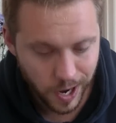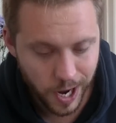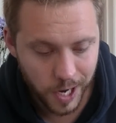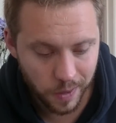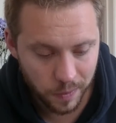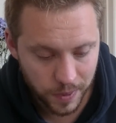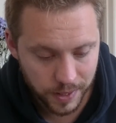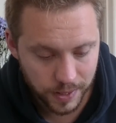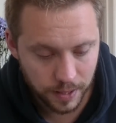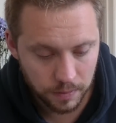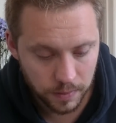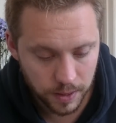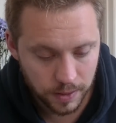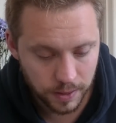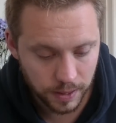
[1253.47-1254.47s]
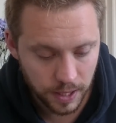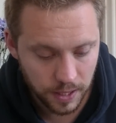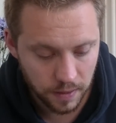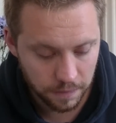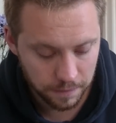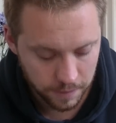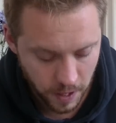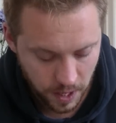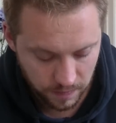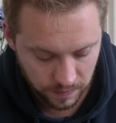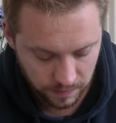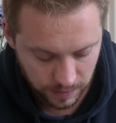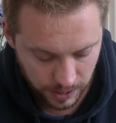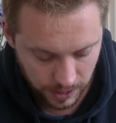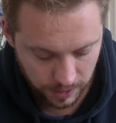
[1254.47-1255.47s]
I would be tempted to get
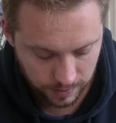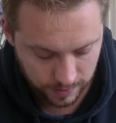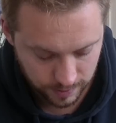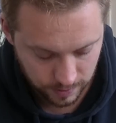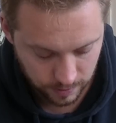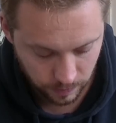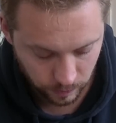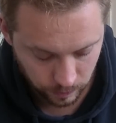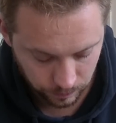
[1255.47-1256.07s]
5 of these.